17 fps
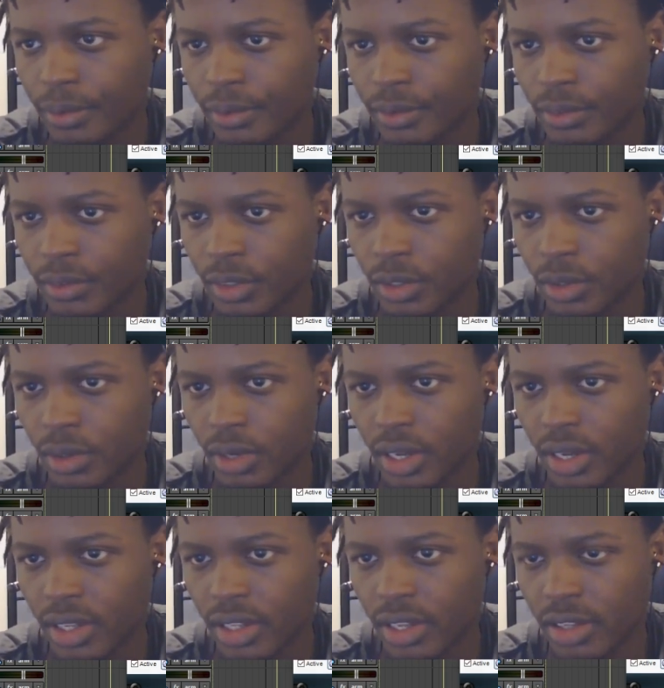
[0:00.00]
You add
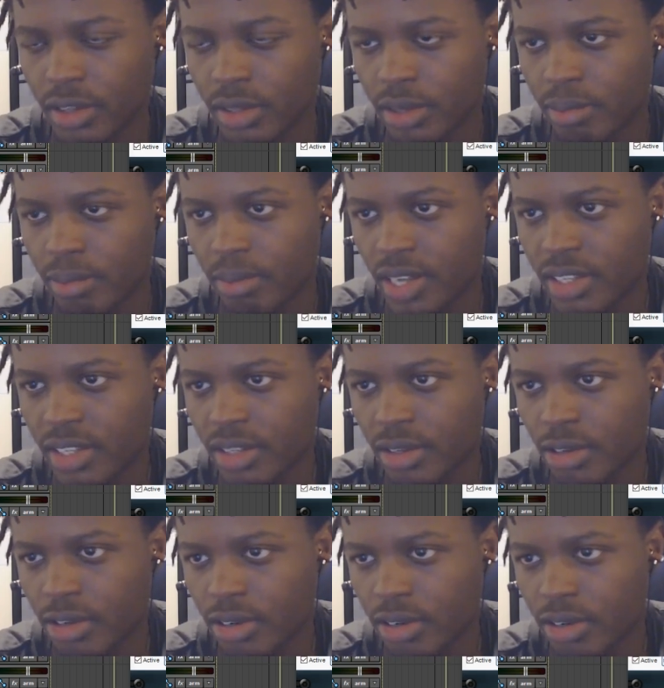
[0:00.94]
that to the
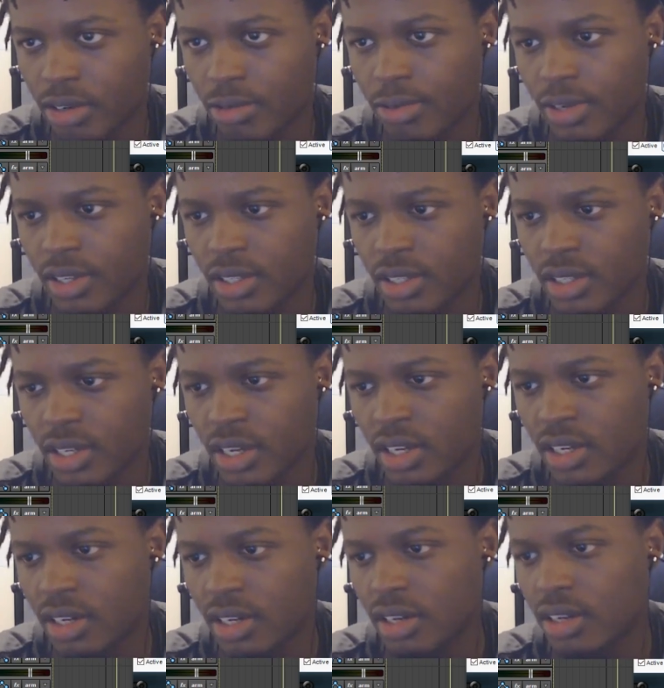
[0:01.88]
master effect chain,